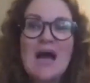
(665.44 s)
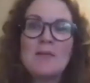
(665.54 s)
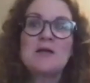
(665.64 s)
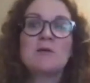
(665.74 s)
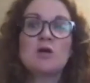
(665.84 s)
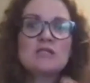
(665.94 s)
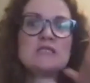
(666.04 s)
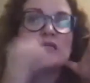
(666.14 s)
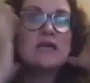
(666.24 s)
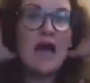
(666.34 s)
mean,
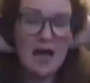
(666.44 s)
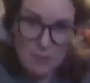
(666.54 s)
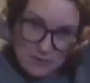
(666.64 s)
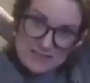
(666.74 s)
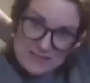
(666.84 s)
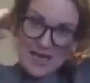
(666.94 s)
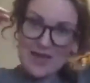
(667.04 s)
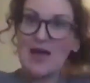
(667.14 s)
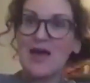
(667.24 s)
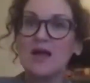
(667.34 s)
personally, I would say
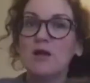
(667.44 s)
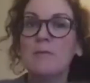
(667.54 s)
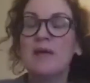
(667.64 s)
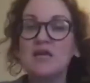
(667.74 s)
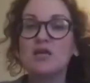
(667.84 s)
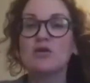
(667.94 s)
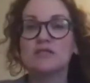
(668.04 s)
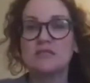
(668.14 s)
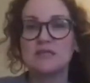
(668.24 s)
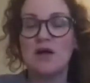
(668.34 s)
that make
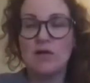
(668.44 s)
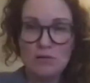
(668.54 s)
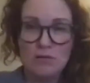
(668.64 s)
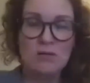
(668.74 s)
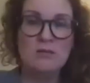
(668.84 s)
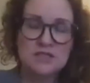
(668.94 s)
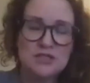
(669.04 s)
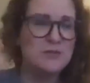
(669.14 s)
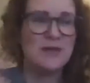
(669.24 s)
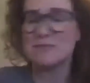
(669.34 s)
yourself,
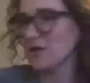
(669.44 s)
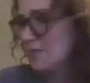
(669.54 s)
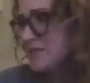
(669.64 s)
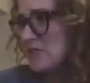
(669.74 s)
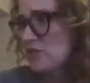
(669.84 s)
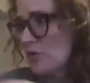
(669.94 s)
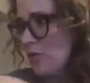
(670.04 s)
excuse me, I'm sorry, let me take a drink.